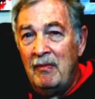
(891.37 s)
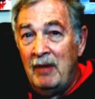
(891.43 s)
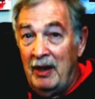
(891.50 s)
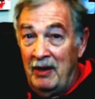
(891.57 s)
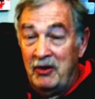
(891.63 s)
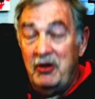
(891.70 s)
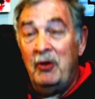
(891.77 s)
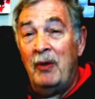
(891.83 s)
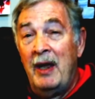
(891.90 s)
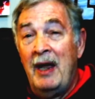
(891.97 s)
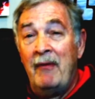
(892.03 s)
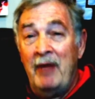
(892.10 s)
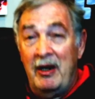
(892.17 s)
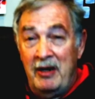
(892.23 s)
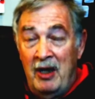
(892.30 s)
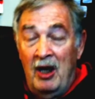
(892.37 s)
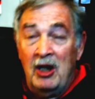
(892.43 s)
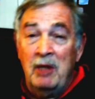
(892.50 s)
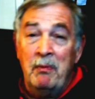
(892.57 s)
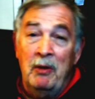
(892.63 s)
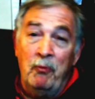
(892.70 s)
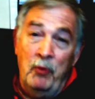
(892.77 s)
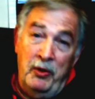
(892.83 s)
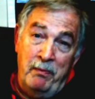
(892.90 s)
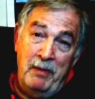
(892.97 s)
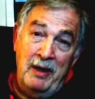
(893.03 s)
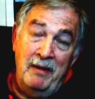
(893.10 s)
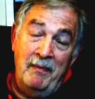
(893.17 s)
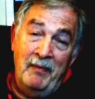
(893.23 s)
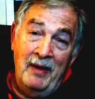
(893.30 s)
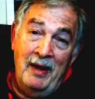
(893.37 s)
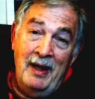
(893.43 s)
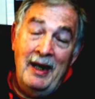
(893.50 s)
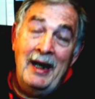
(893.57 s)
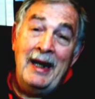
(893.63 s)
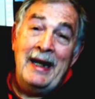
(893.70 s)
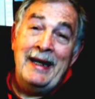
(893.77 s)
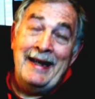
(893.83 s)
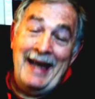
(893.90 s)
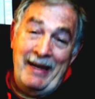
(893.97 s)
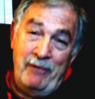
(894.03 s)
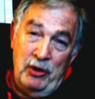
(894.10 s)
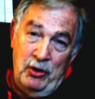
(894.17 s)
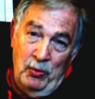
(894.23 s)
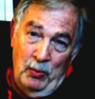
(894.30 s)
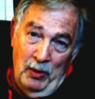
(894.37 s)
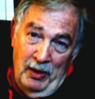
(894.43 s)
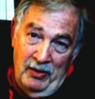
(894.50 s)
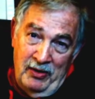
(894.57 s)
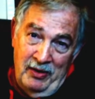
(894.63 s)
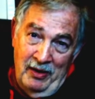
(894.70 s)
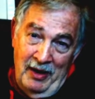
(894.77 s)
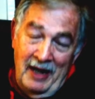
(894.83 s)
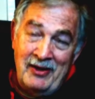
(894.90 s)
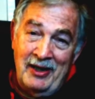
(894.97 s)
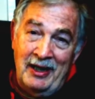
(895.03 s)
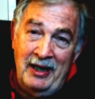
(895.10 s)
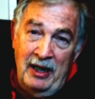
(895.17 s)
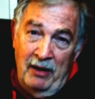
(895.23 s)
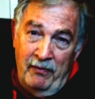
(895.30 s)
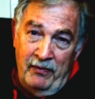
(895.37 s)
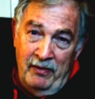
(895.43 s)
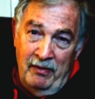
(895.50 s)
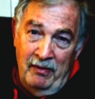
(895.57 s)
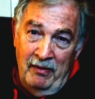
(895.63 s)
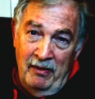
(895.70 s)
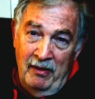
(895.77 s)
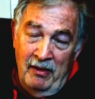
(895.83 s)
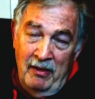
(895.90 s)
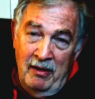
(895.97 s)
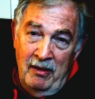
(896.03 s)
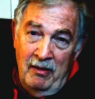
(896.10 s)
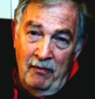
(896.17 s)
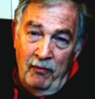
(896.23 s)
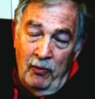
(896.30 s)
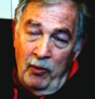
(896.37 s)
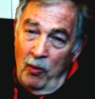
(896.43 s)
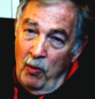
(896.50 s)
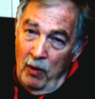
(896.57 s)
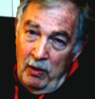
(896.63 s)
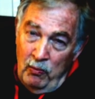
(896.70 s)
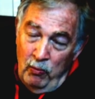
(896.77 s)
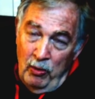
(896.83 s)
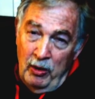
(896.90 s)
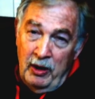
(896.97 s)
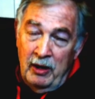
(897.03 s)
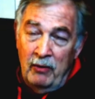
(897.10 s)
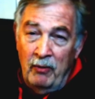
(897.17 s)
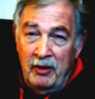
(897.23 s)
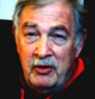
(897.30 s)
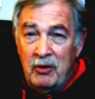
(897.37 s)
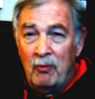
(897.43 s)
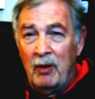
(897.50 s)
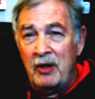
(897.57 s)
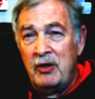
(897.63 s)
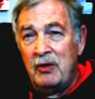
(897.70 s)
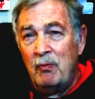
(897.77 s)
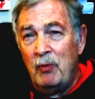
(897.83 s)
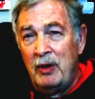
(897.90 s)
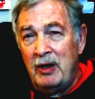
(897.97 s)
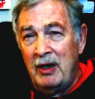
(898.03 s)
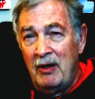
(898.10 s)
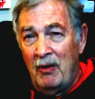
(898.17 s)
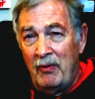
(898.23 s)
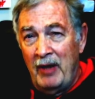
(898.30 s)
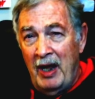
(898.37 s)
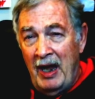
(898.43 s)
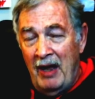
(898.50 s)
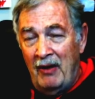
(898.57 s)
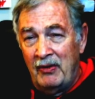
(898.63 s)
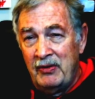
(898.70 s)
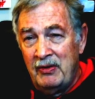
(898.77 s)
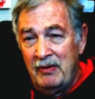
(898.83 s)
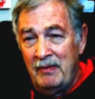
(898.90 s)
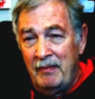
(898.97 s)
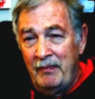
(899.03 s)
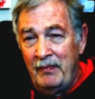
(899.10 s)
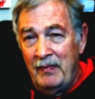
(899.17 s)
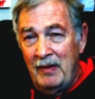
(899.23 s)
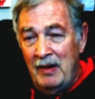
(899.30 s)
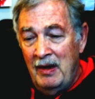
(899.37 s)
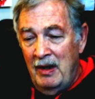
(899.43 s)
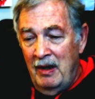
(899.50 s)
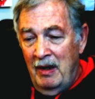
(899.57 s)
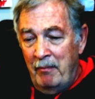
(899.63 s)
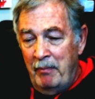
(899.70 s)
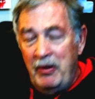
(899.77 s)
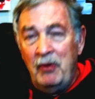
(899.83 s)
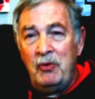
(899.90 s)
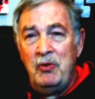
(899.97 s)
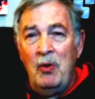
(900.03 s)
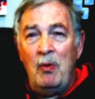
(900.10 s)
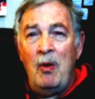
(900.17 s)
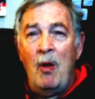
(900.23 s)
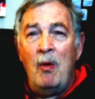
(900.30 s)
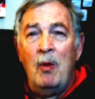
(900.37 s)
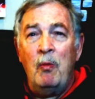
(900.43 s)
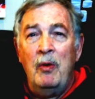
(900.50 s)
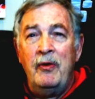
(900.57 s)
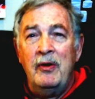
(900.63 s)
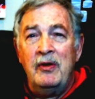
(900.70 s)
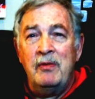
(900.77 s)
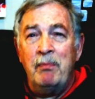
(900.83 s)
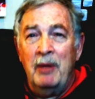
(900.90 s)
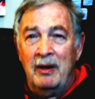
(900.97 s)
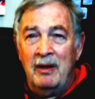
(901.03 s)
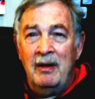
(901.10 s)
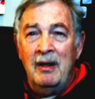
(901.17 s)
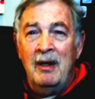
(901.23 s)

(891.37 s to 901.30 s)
I still have that document with me. He gave it to us as a gift for the hard work and restoration we did on the house. Bill's no longer with us, but